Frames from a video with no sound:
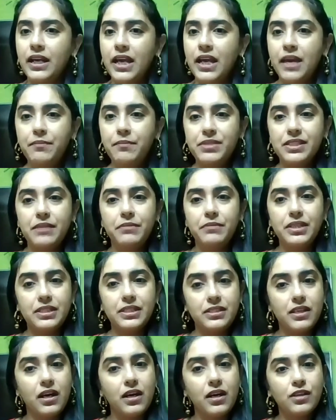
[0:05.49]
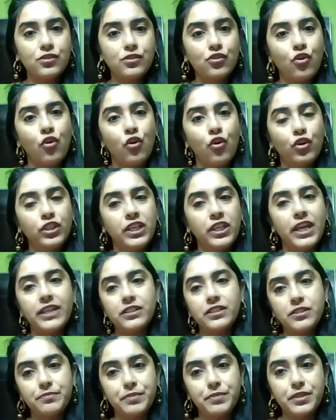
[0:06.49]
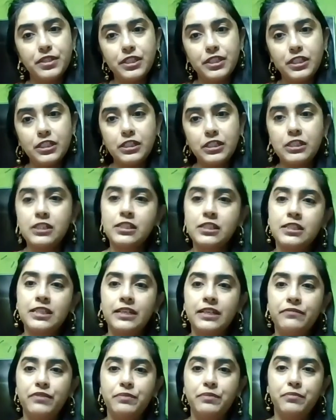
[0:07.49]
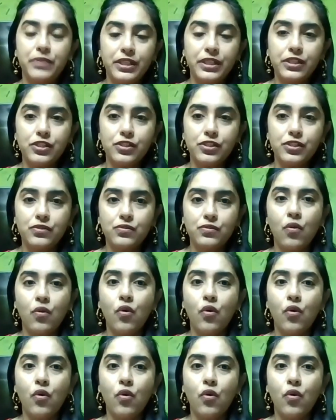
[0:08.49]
MSME Stars, or the entrepreneurs that we bring to you,